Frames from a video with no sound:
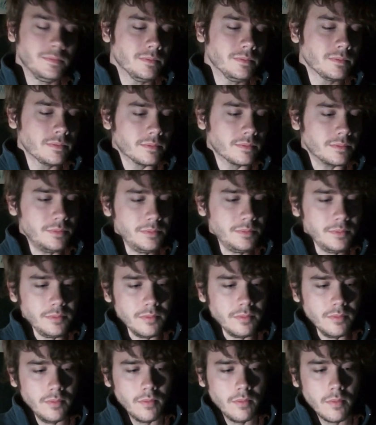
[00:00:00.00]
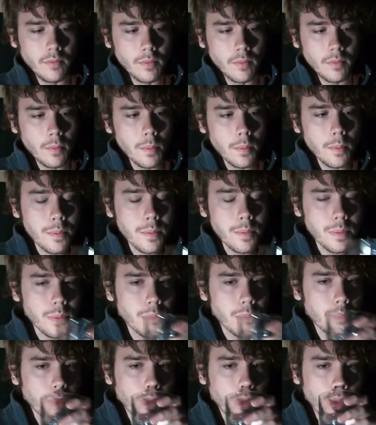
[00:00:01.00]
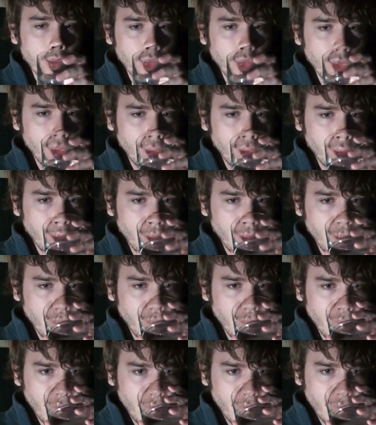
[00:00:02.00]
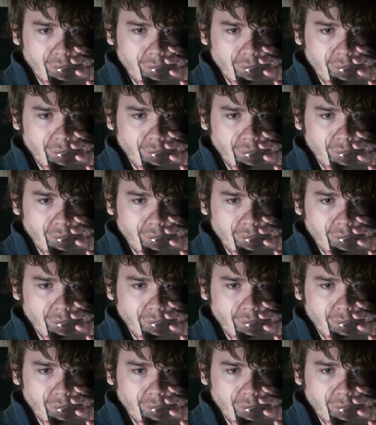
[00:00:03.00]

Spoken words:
No one is speaking in this clip.